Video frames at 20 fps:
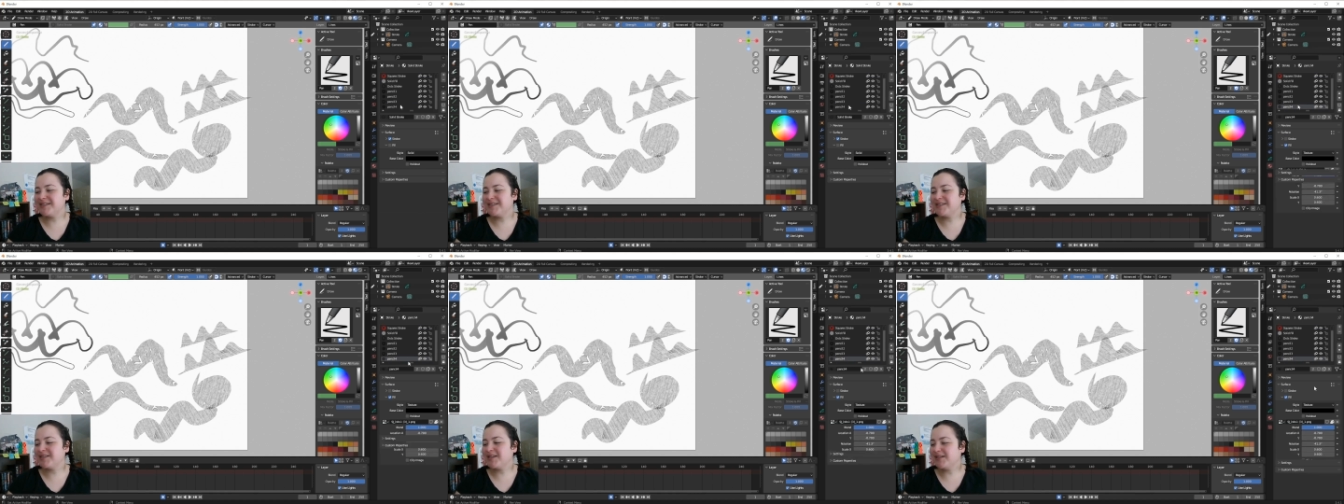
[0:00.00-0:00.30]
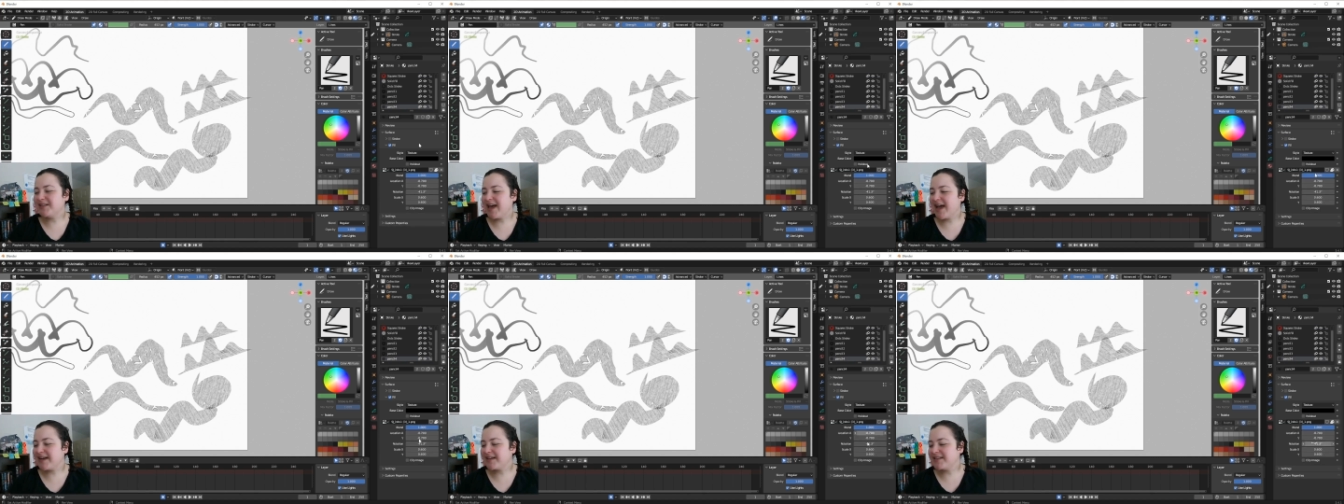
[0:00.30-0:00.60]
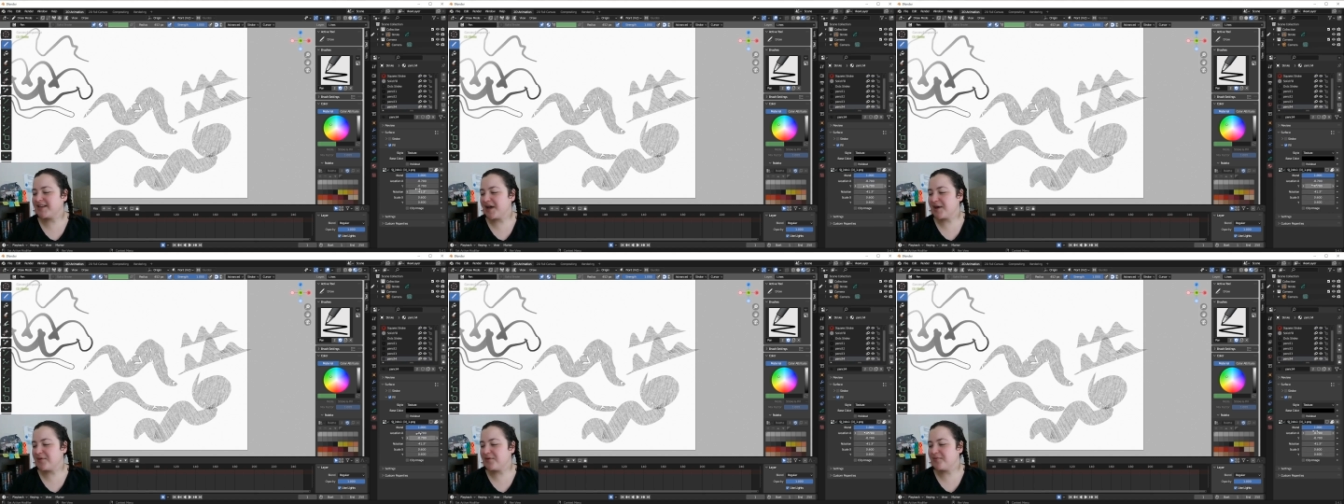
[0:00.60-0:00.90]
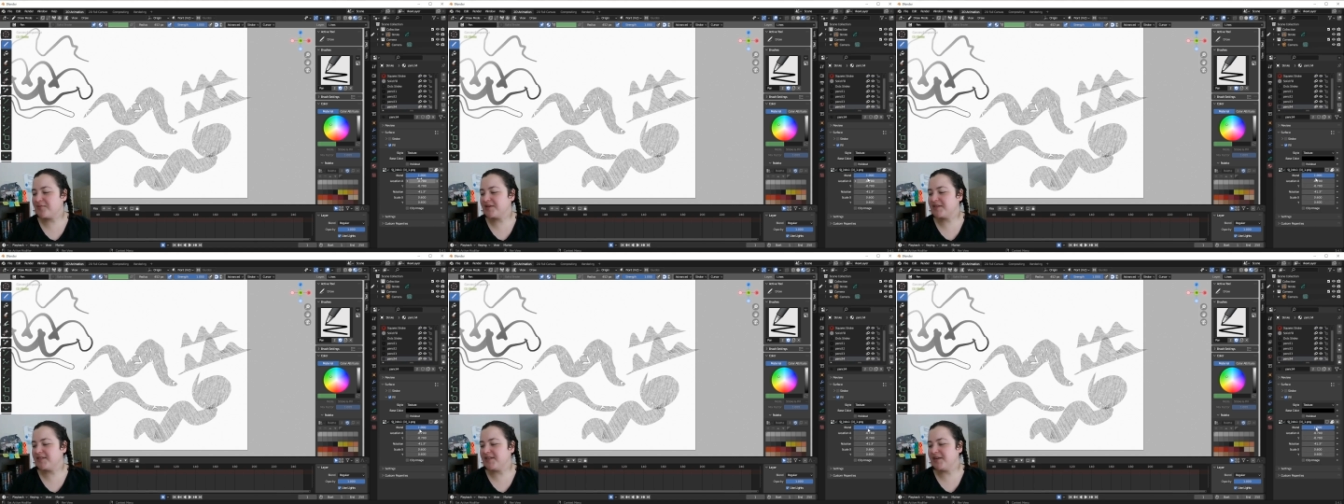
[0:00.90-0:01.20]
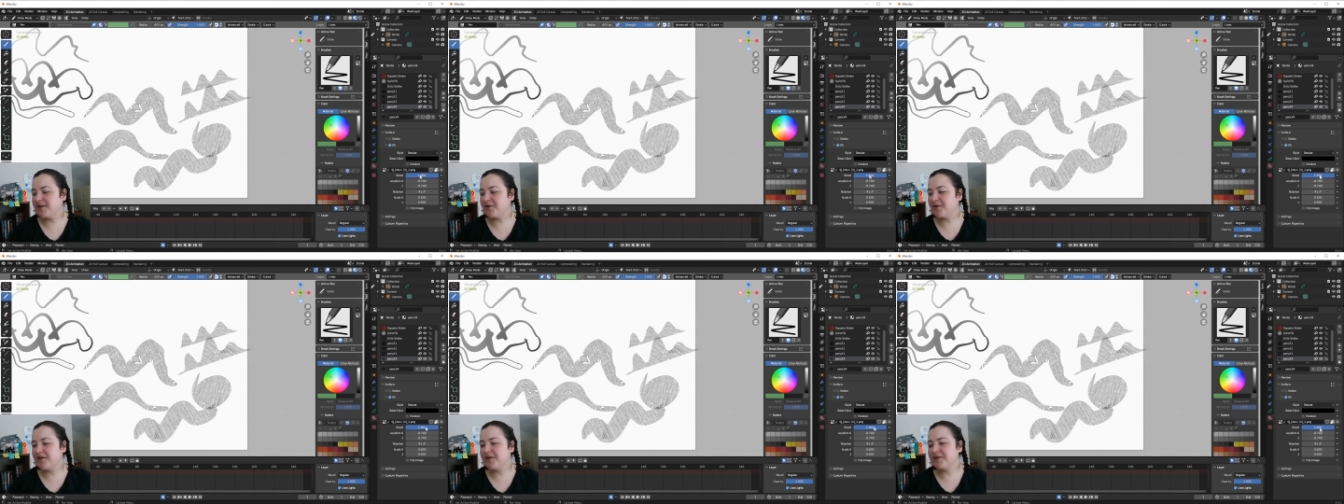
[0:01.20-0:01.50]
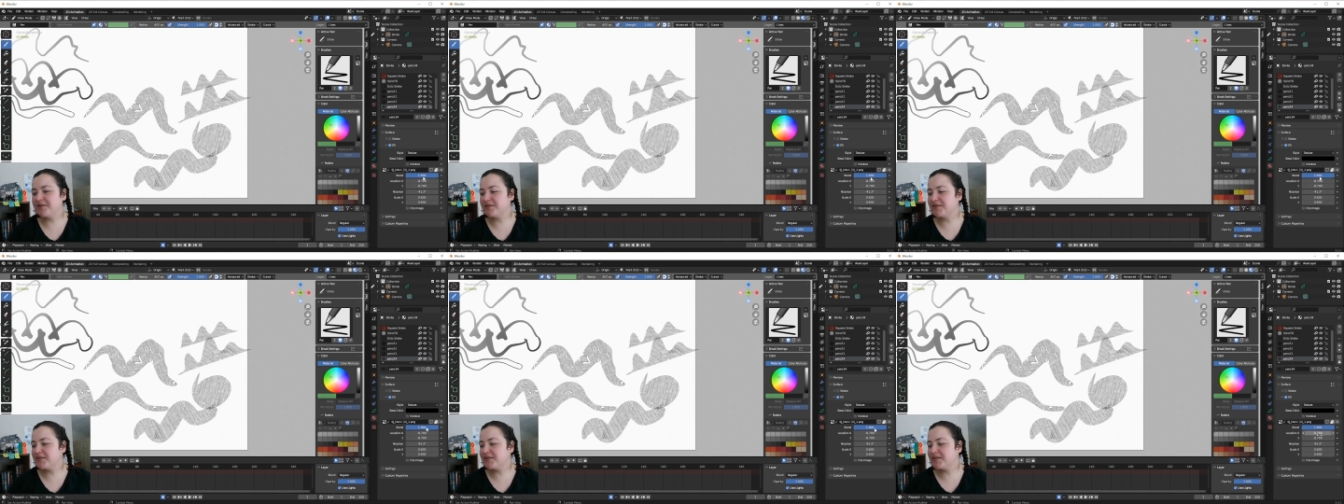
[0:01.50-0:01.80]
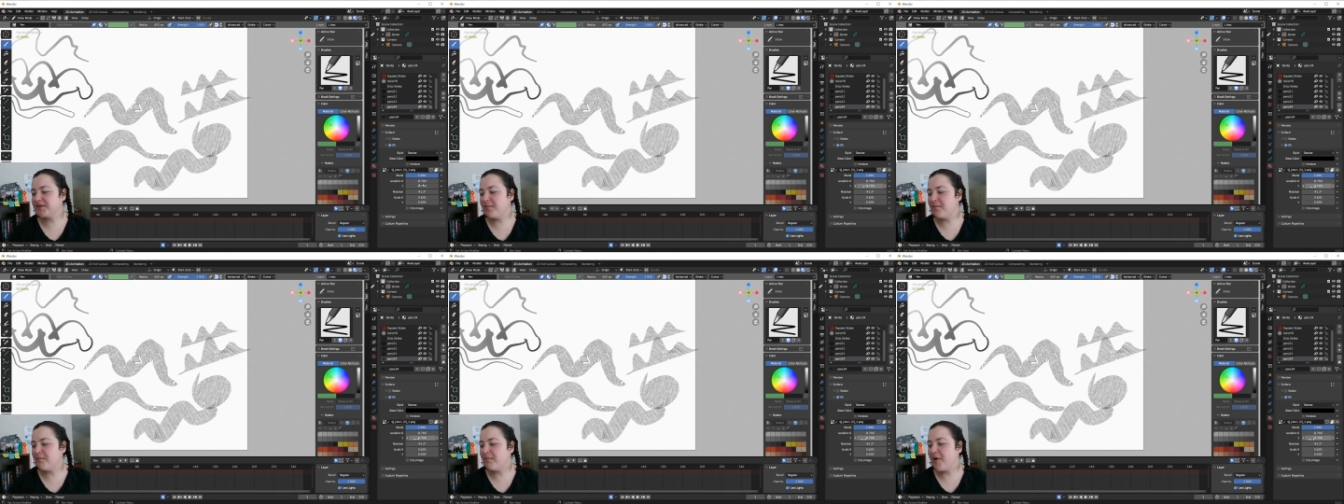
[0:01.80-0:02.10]
select other
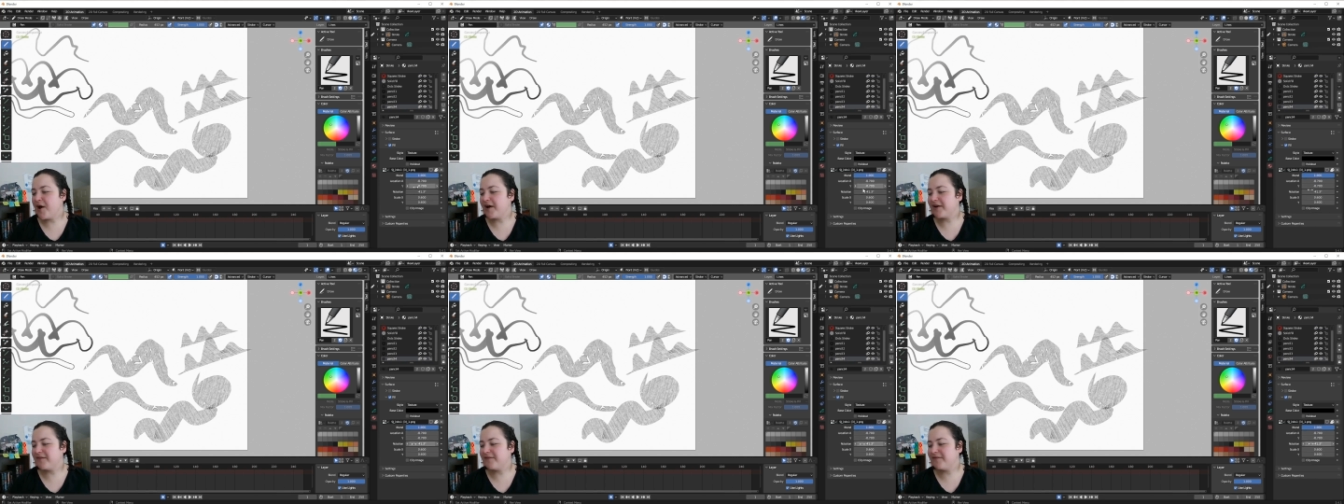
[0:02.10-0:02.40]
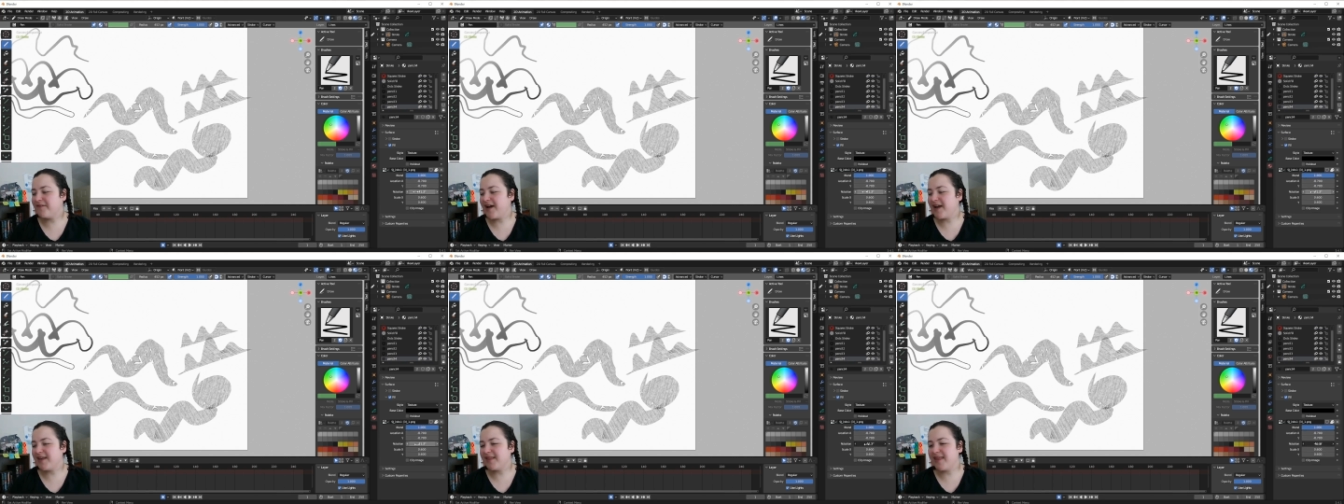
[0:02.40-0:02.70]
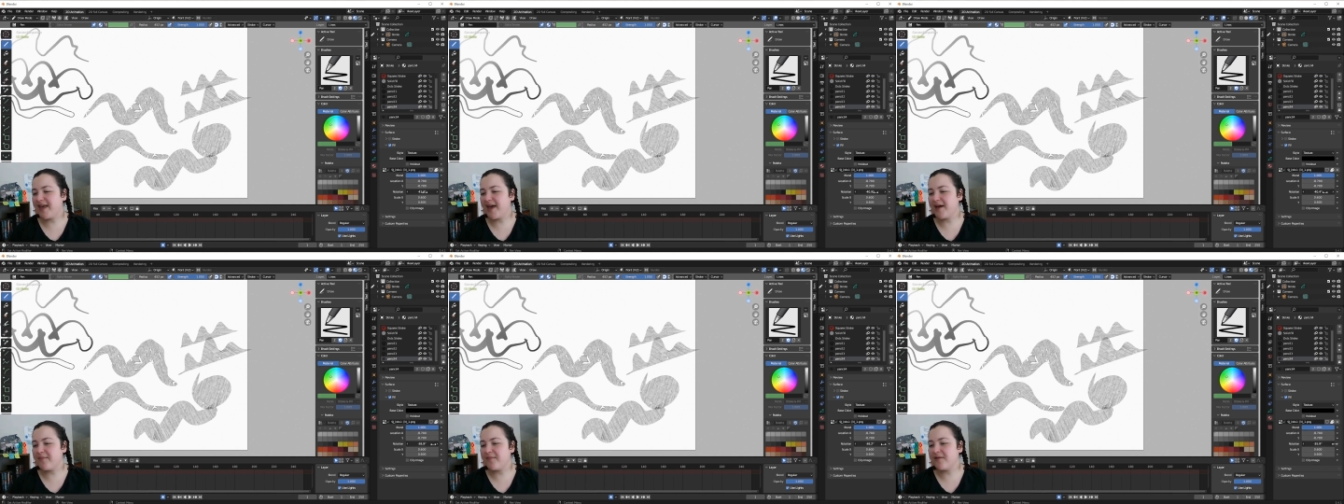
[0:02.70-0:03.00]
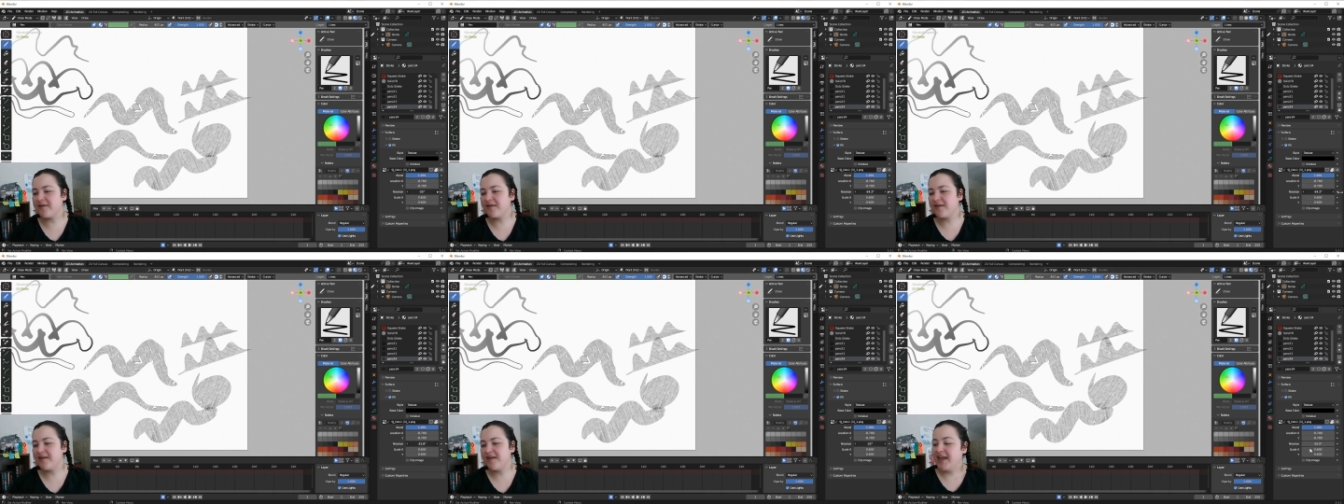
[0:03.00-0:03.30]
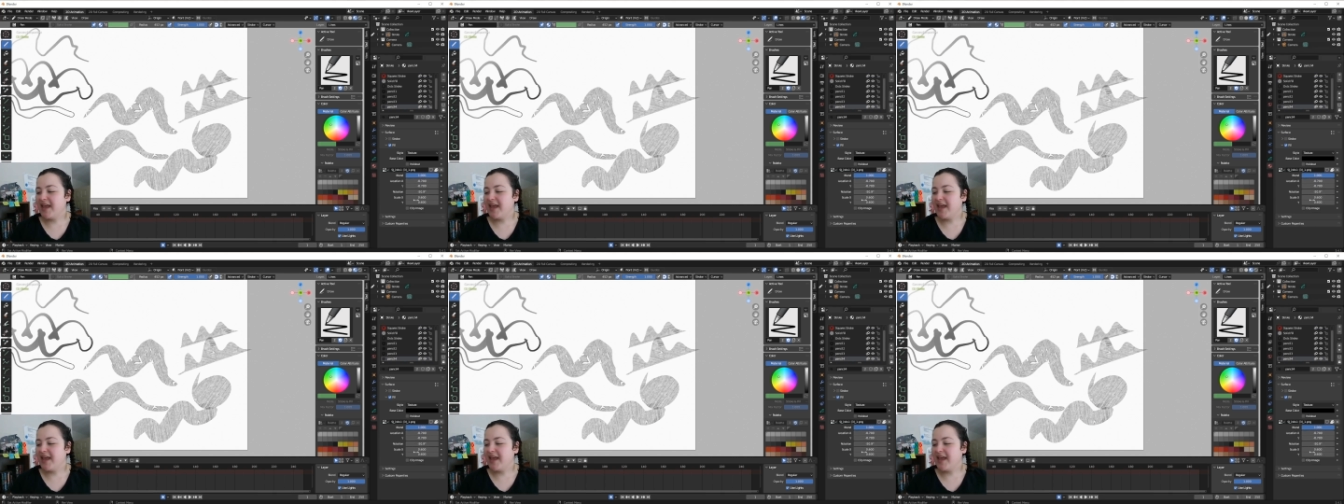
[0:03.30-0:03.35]
materials, modify them,